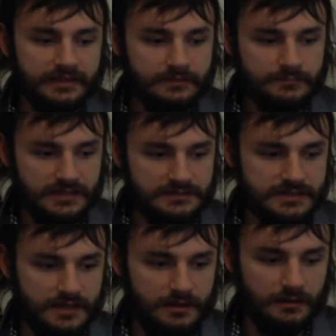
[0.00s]
I think it
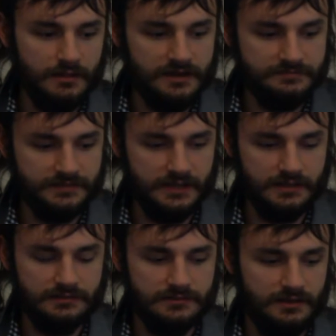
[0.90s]
means that a lot
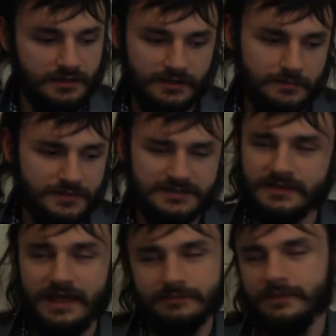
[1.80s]
of kids, and I,
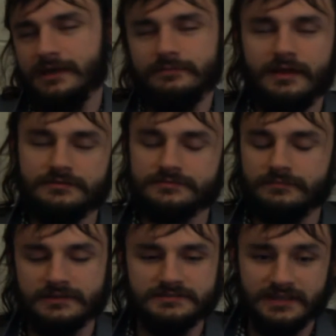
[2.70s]
am gonna, I, my,
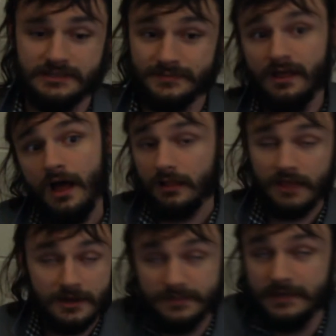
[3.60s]
I used, I can say kids, but
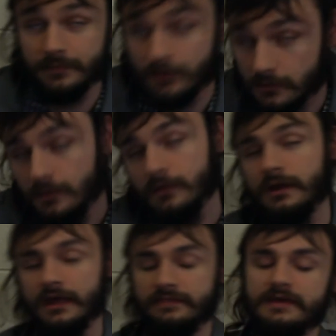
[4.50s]
a lot of
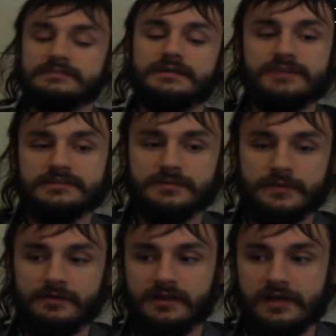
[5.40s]
people in the
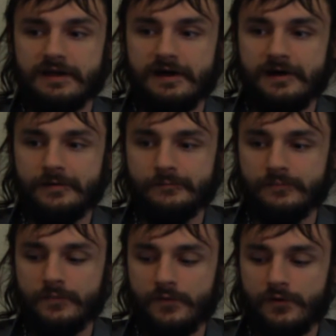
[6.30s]
SHS community
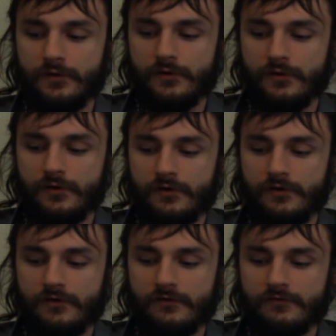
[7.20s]
um,
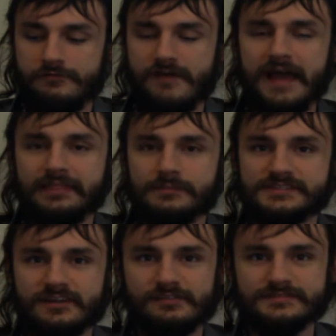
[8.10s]

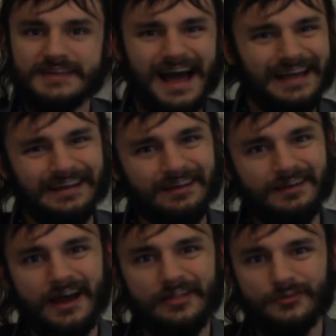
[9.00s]
find themselves
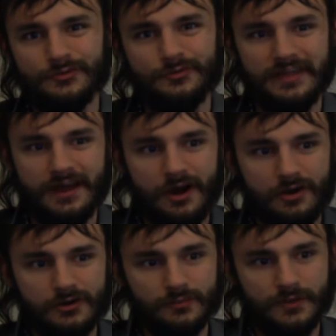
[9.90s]
hiding either who
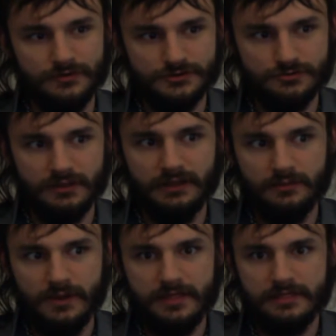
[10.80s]
they are or what they're
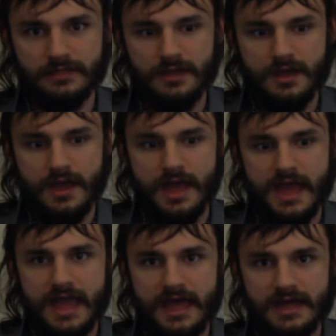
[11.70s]
struggling with,
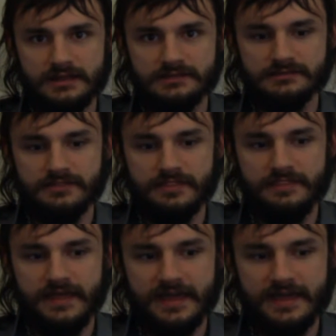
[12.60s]

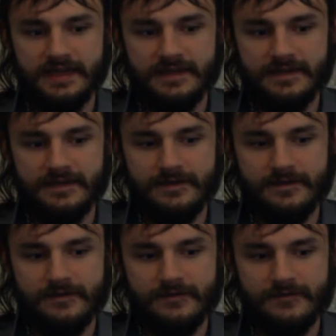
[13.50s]
and
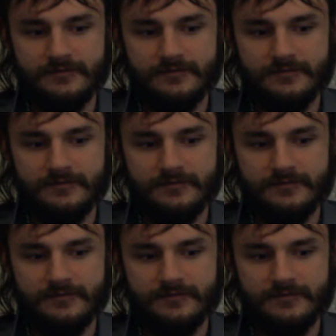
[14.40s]
they